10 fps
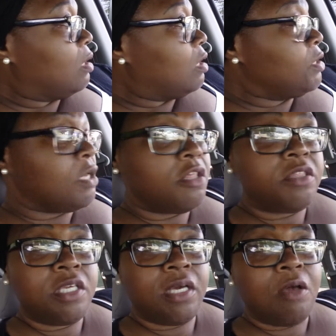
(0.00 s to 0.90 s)
another
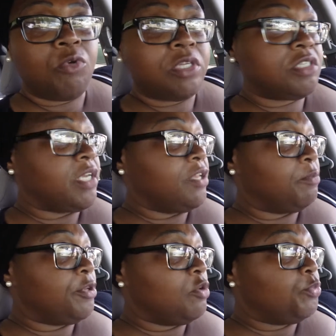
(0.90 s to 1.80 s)
thing I want to say to
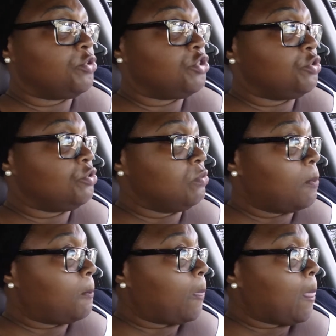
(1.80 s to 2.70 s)
people too,
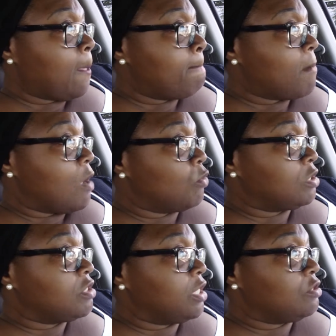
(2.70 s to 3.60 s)
I
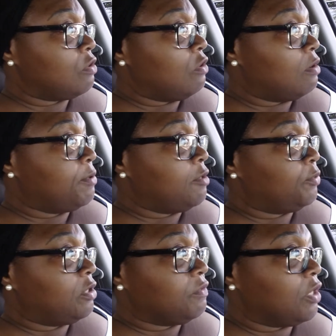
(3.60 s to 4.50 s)
want to say to all
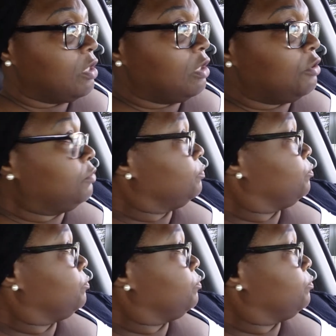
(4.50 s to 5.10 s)
people of color,